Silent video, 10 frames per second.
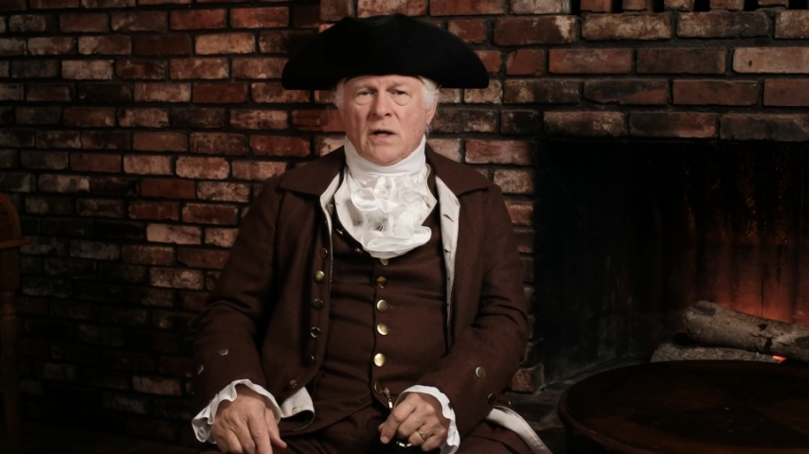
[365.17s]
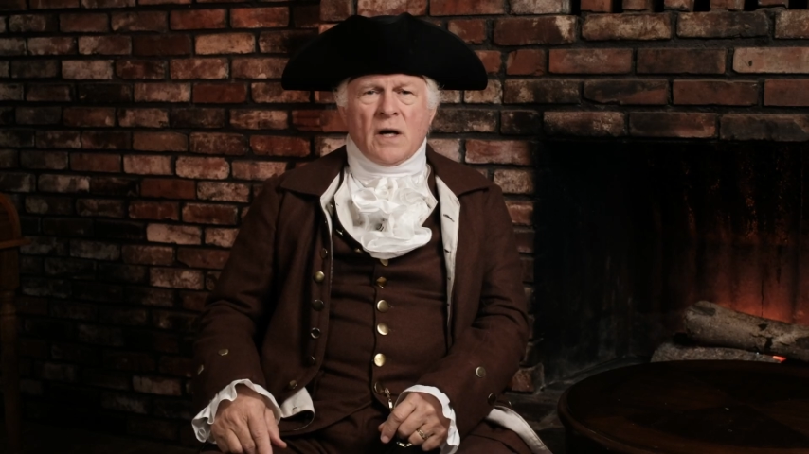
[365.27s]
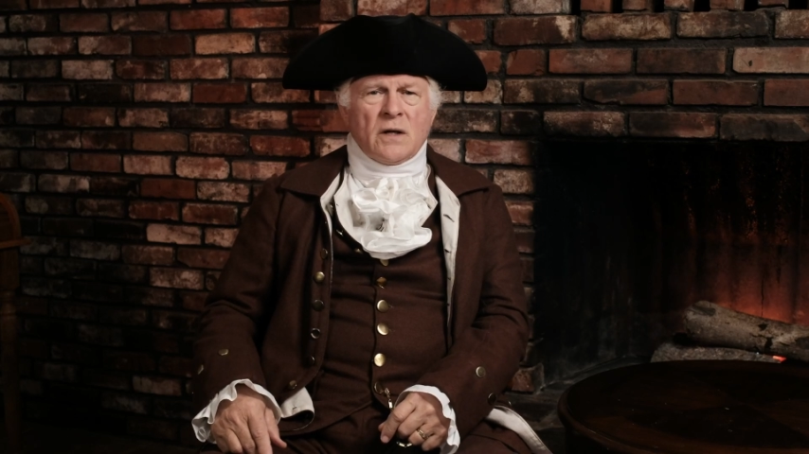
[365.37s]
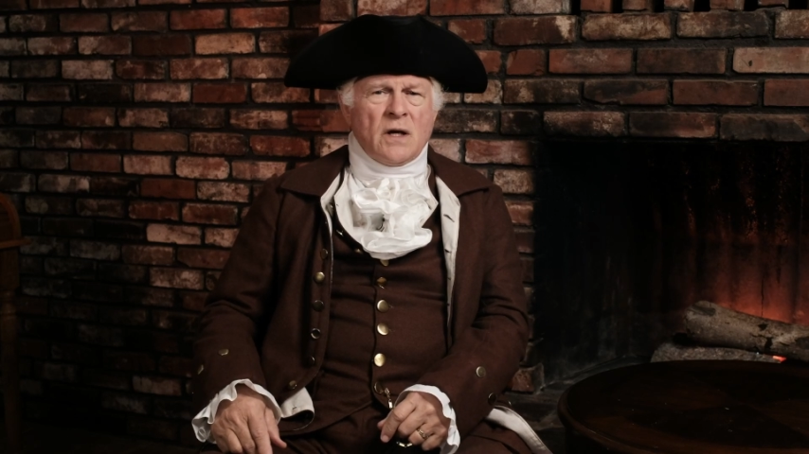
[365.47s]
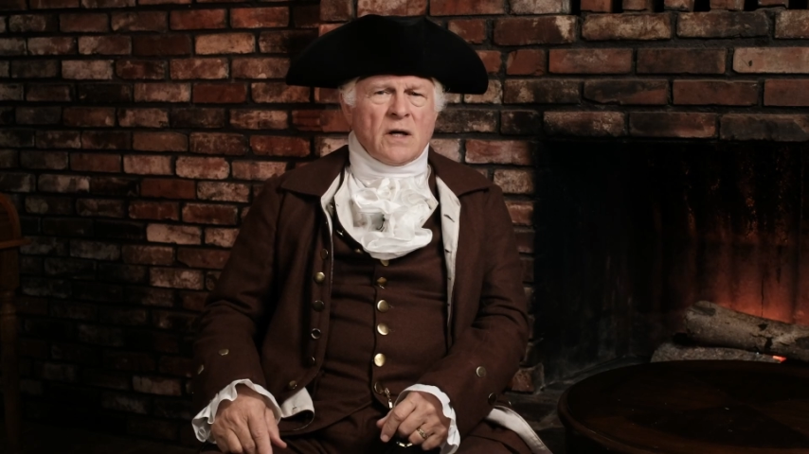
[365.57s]

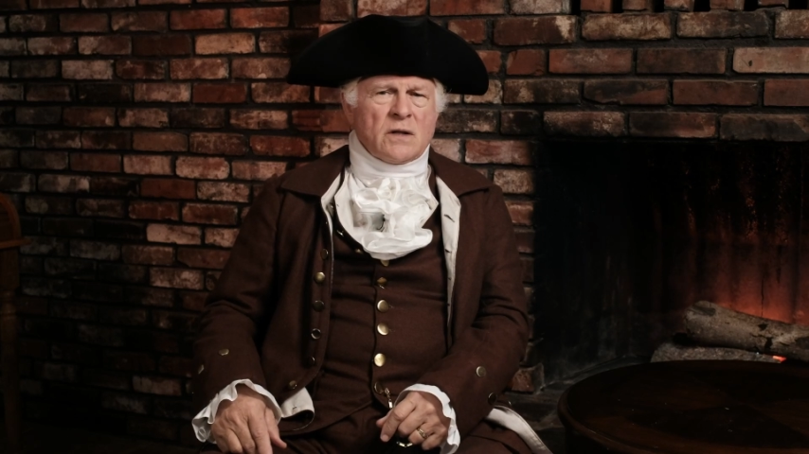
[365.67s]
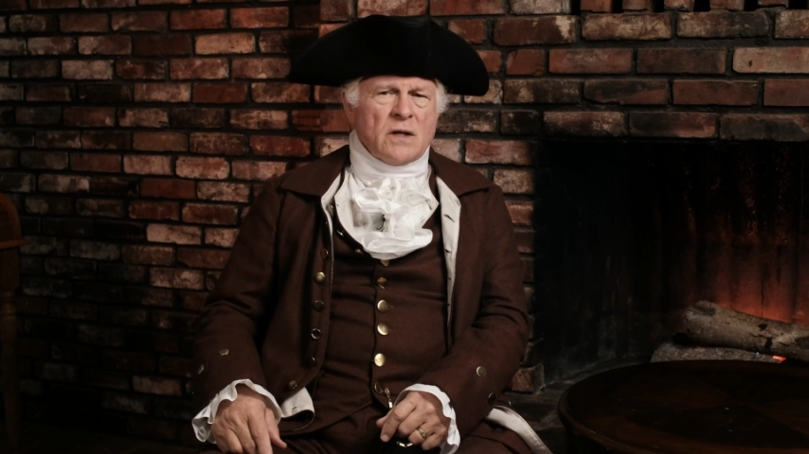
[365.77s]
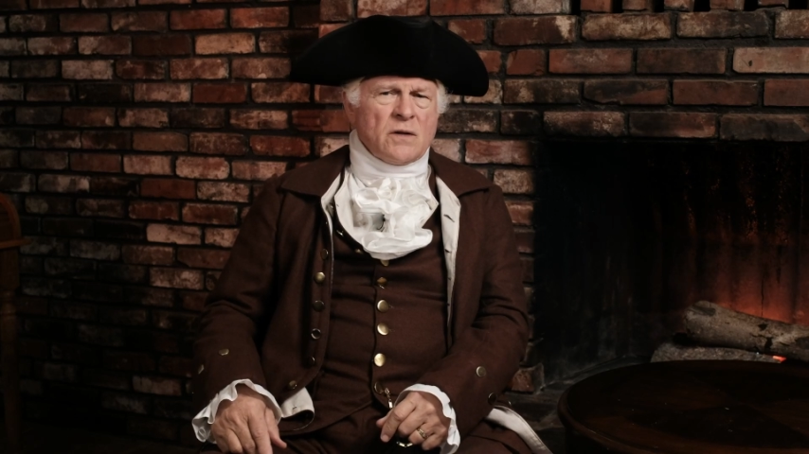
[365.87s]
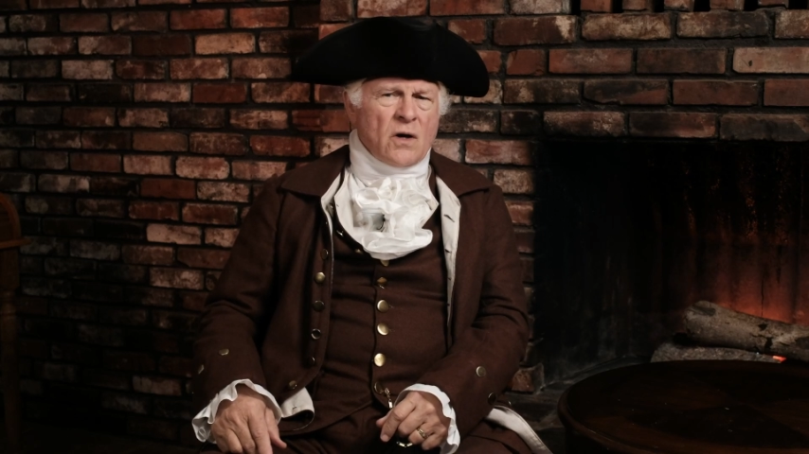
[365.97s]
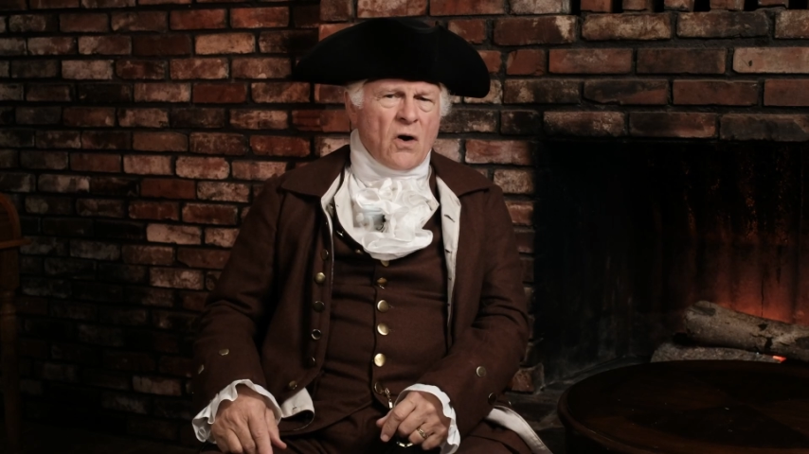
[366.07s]
And yet
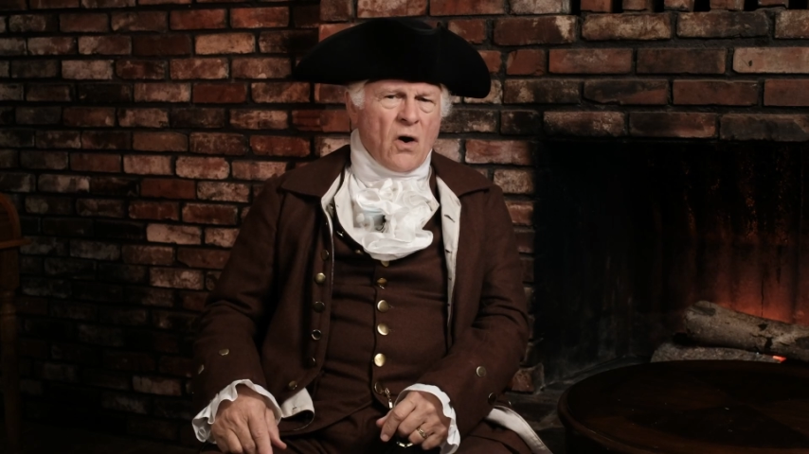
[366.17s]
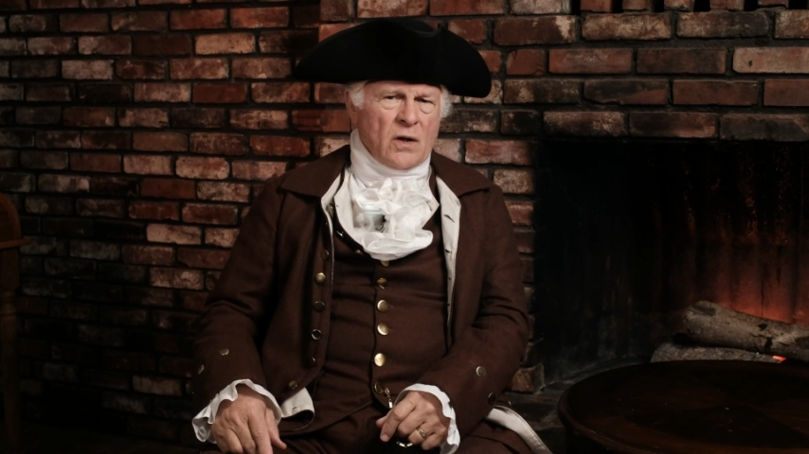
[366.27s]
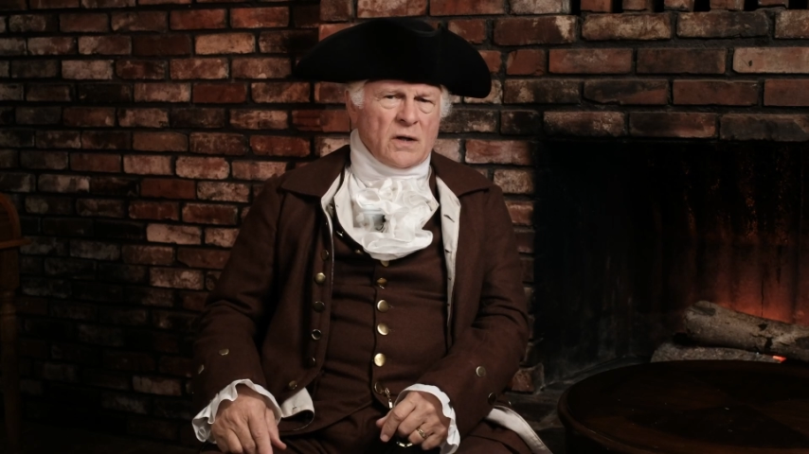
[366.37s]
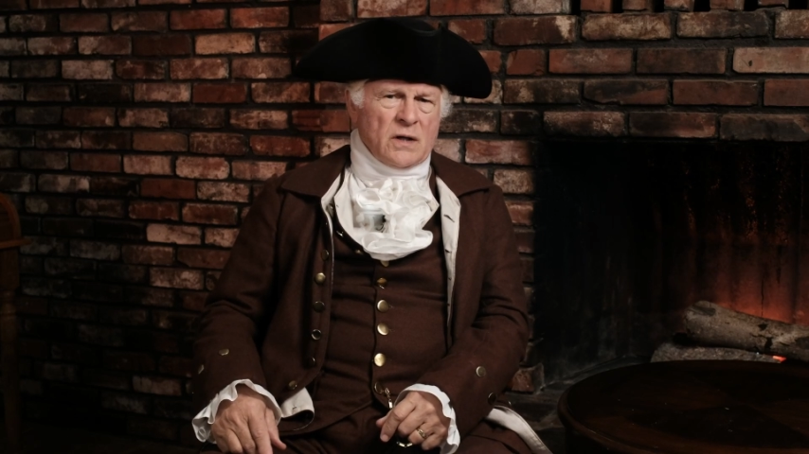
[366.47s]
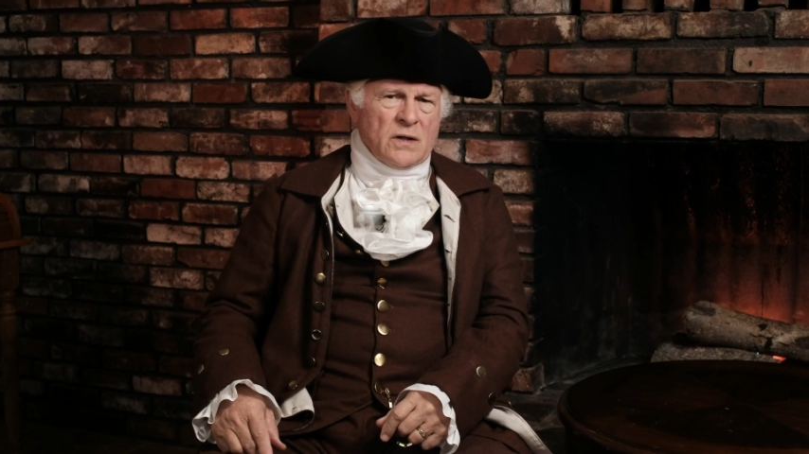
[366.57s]
in the
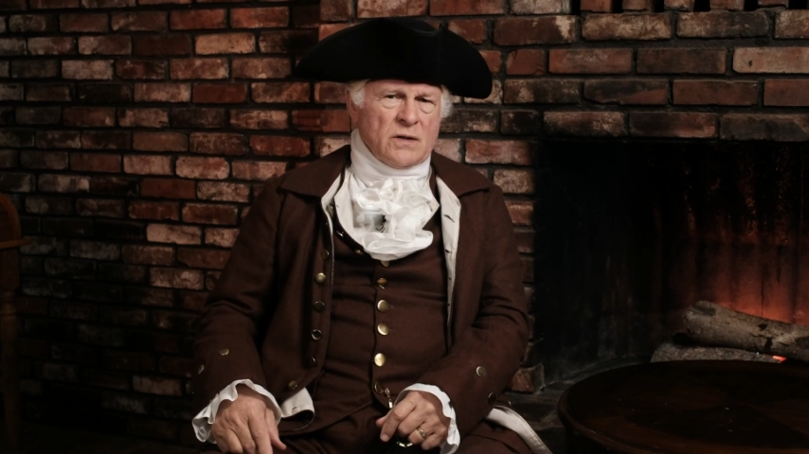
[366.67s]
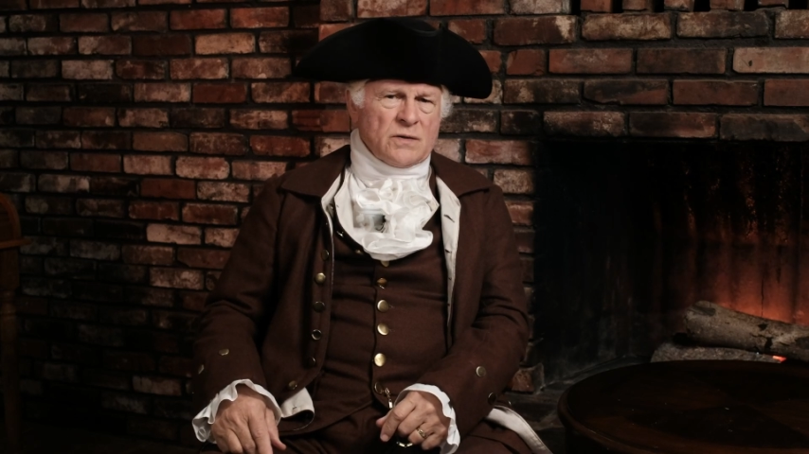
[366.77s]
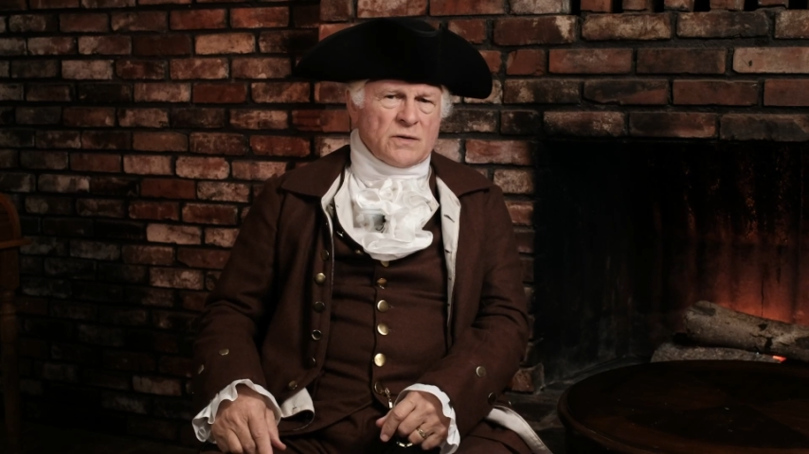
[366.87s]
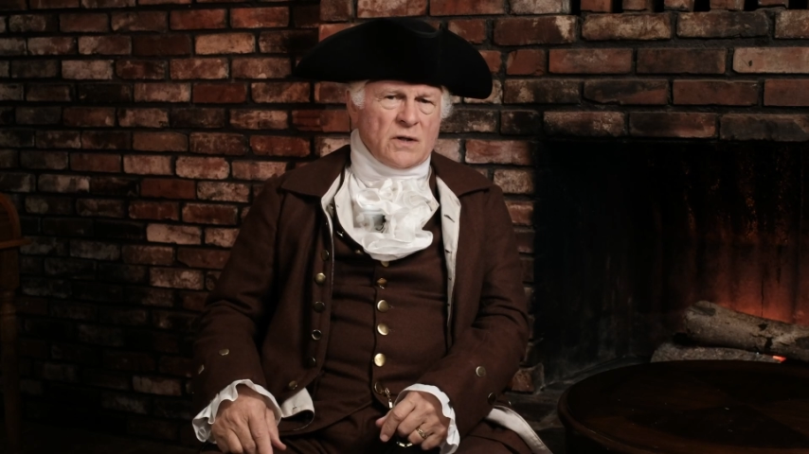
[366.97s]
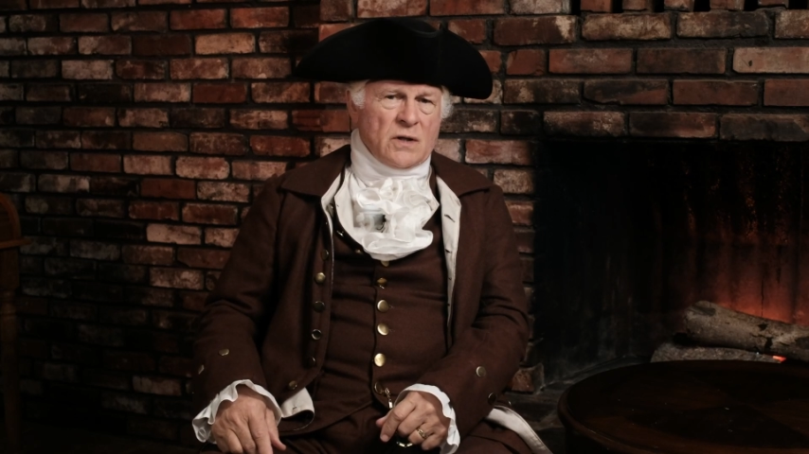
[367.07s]
colonies,